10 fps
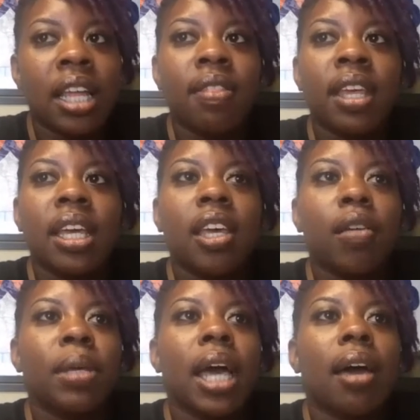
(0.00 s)
and then give
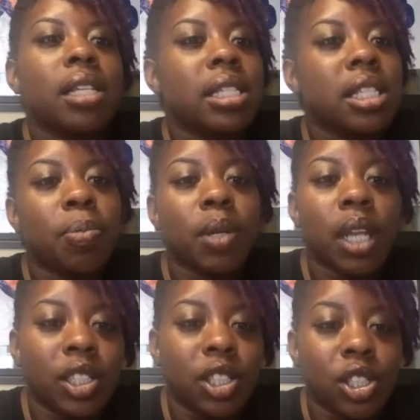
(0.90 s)
me all these
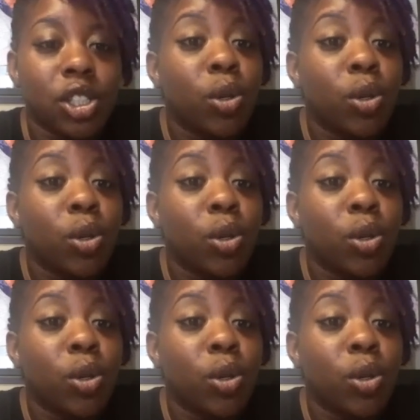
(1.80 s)
stipulations.